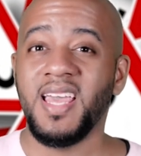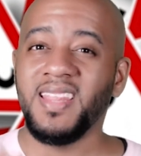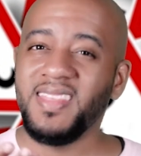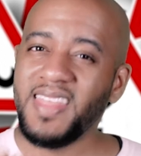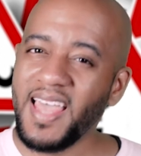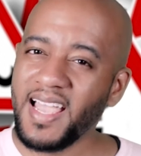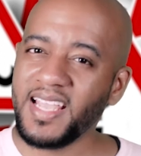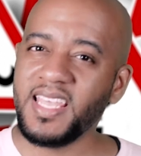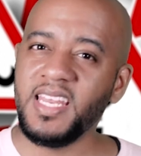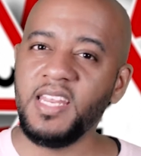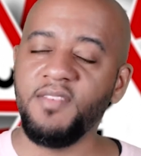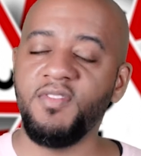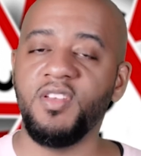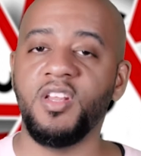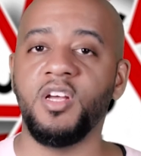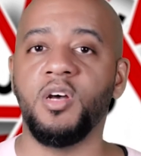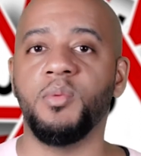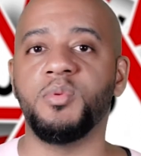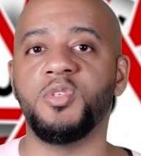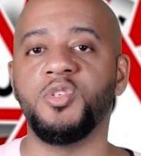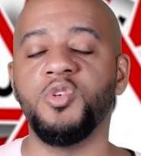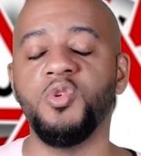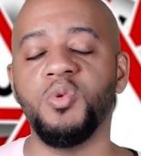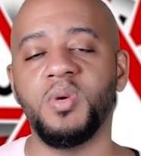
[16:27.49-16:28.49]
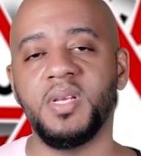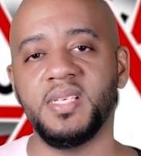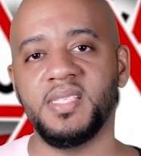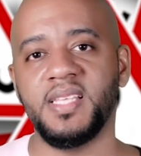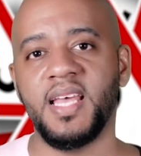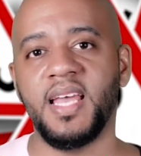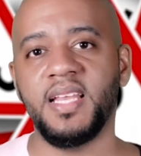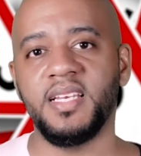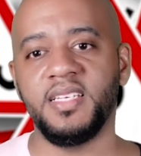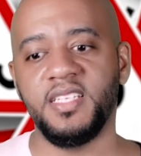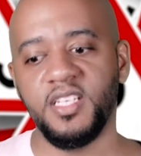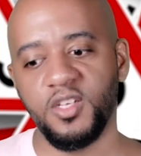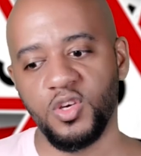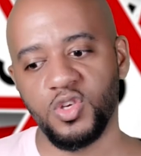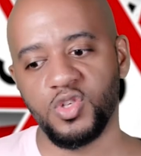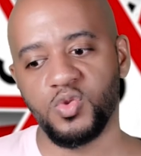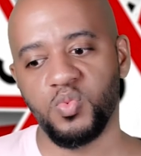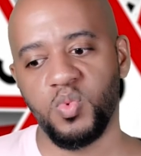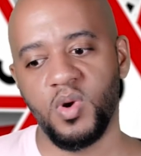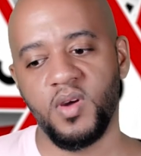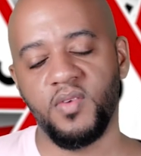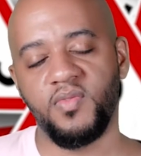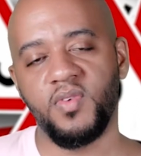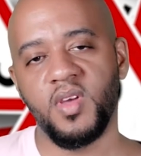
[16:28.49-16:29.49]
that can even help too, because that deals
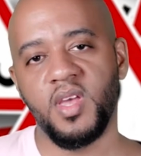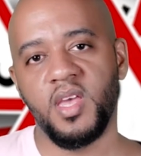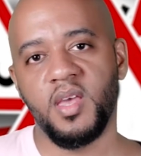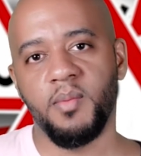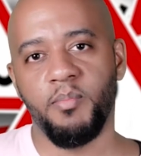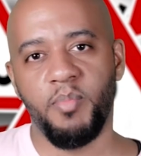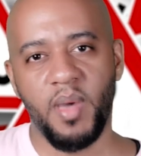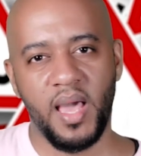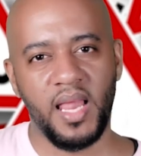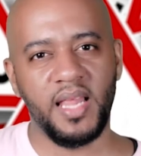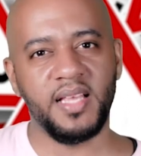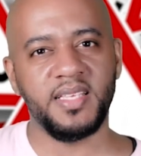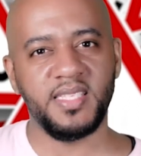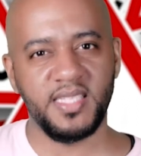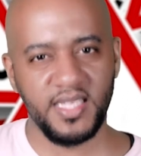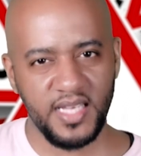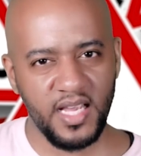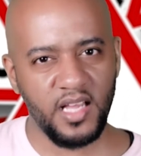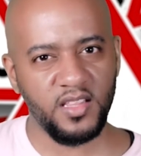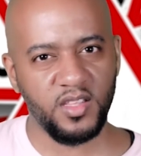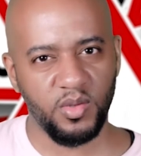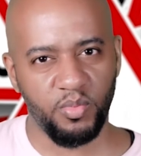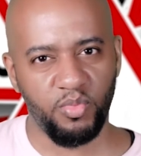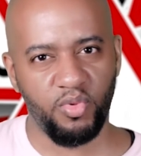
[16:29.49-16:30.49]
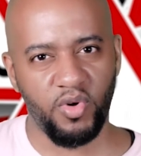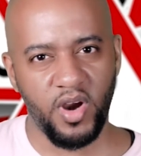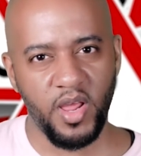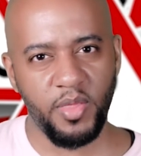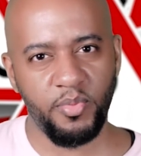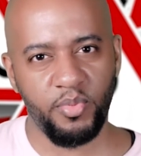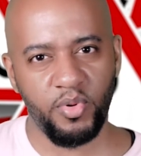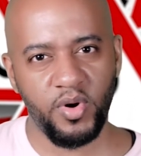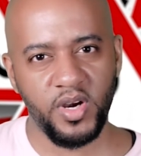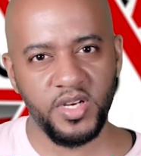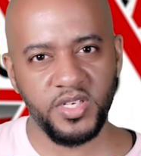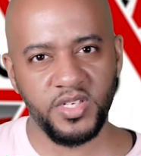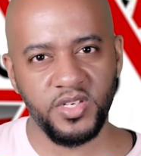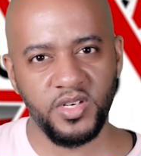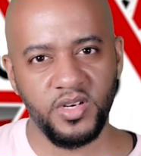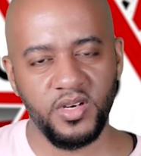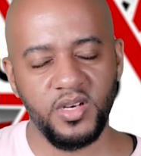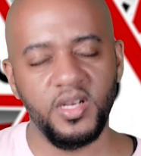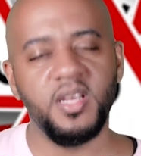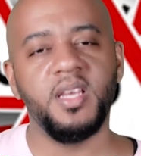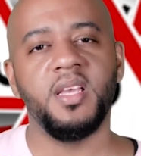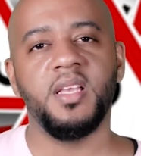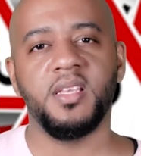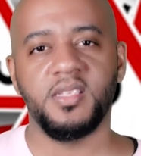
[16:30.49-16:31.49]
with balancing out the breath pressure.